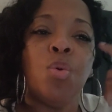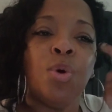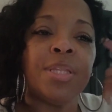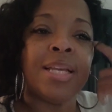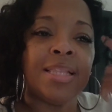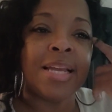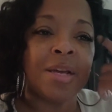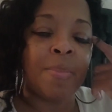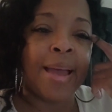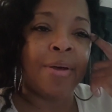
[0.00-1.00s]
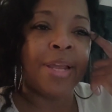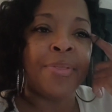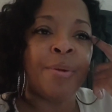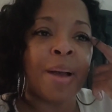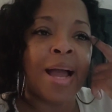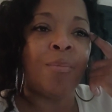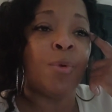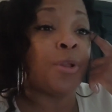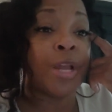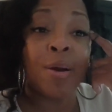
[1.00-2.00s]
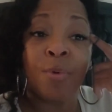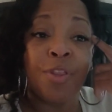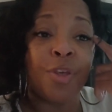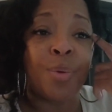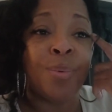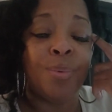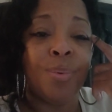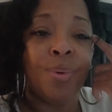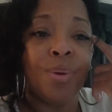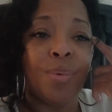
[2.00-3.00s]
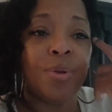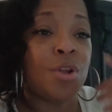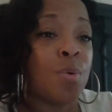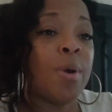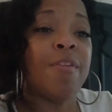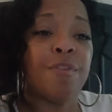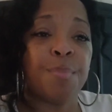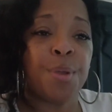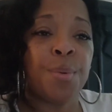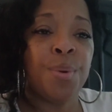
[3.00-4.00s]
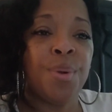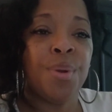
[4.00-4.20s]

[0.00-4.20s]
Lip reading: think about in their mind when they're not with you, when they're away from you.